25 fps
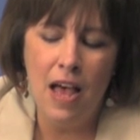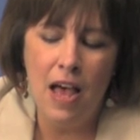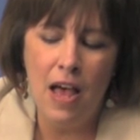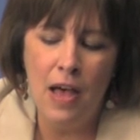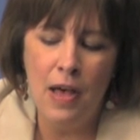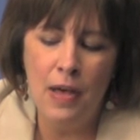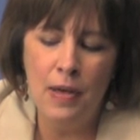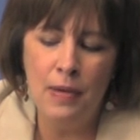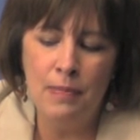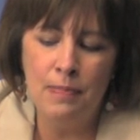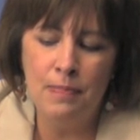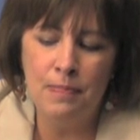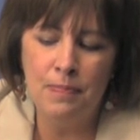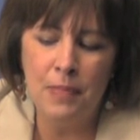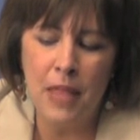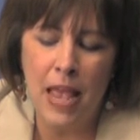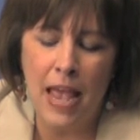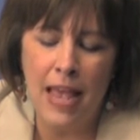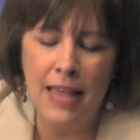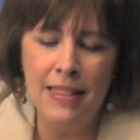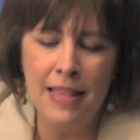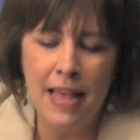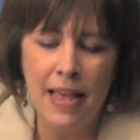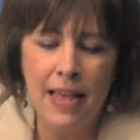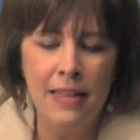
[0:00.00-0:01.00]

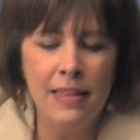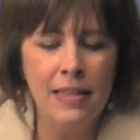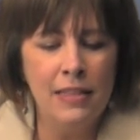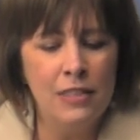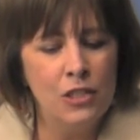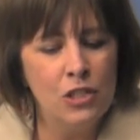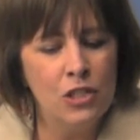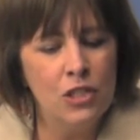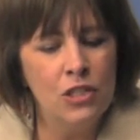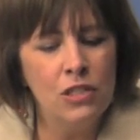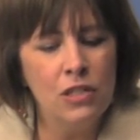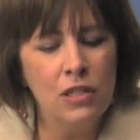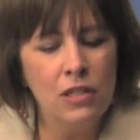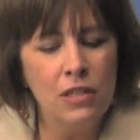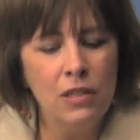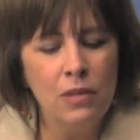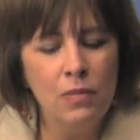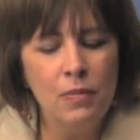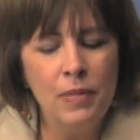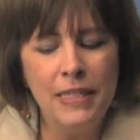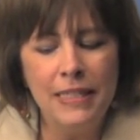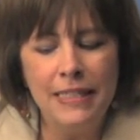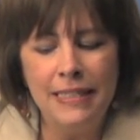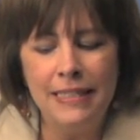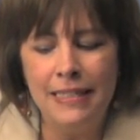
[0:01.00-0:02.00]
And that's just a
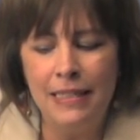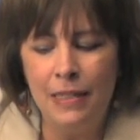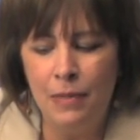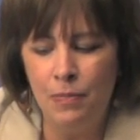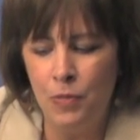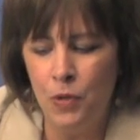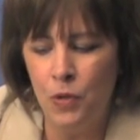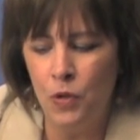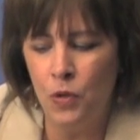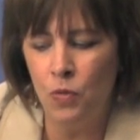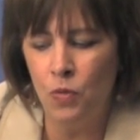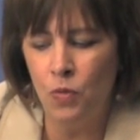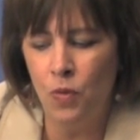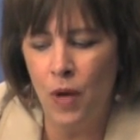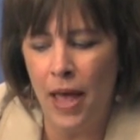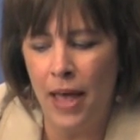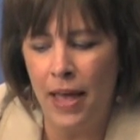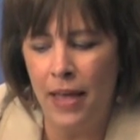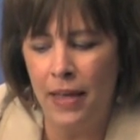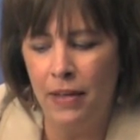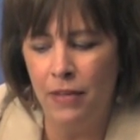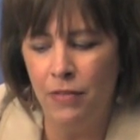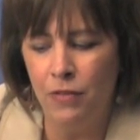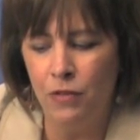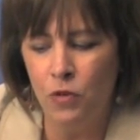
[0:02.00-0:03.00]
little bit deeper
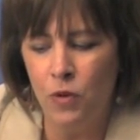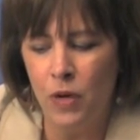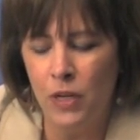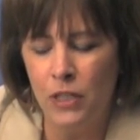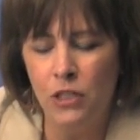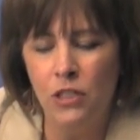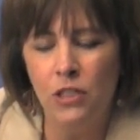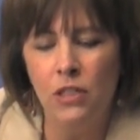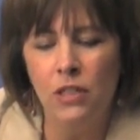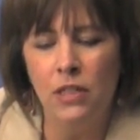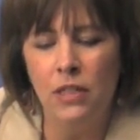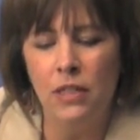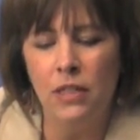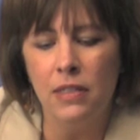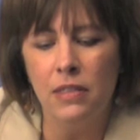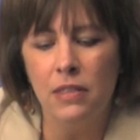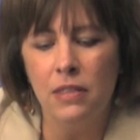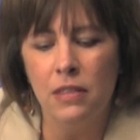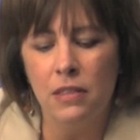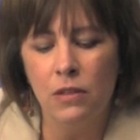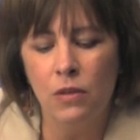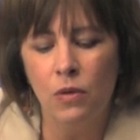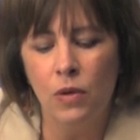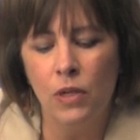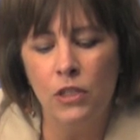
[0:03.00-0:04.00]
way of questioning,
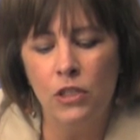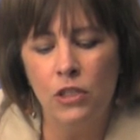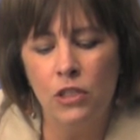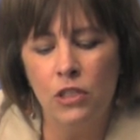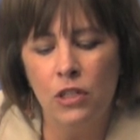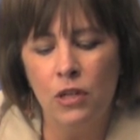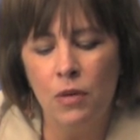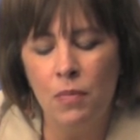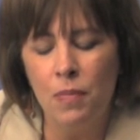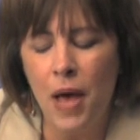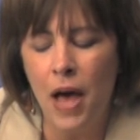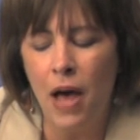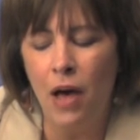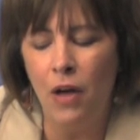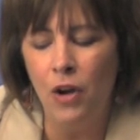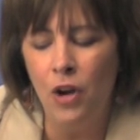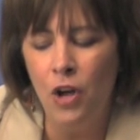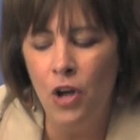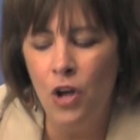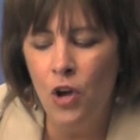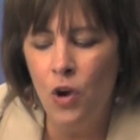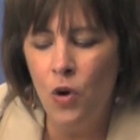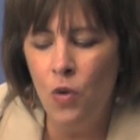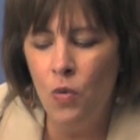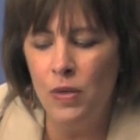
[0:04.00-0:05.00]
to question about
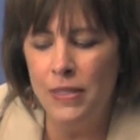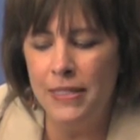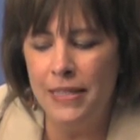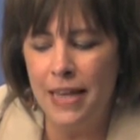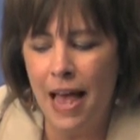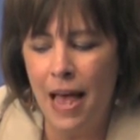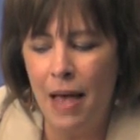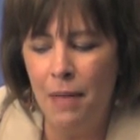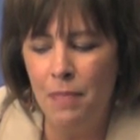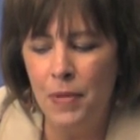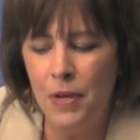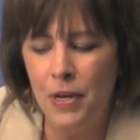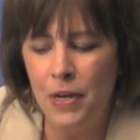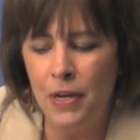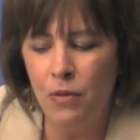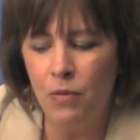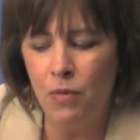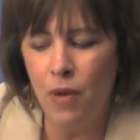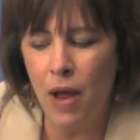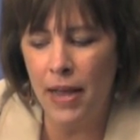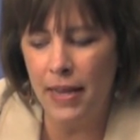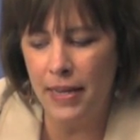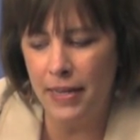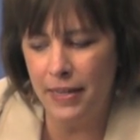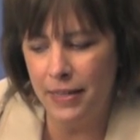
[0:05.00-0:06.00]
what's happening
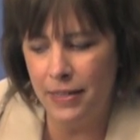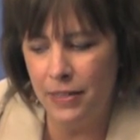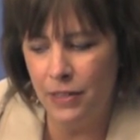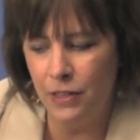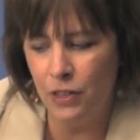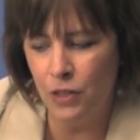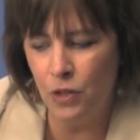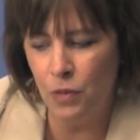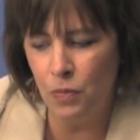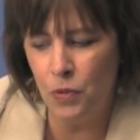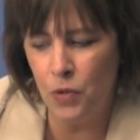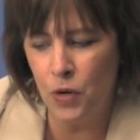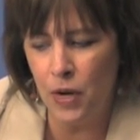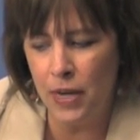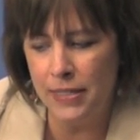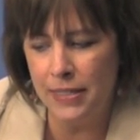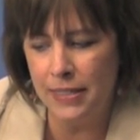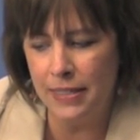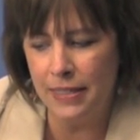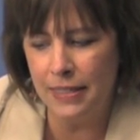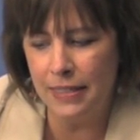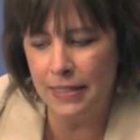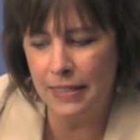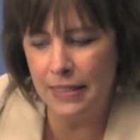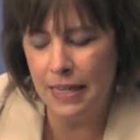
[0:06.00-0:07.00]
right here in the
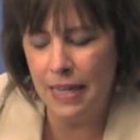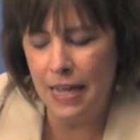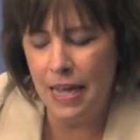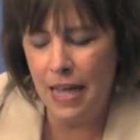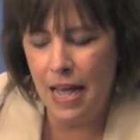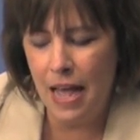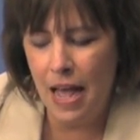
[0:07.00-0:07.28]
present.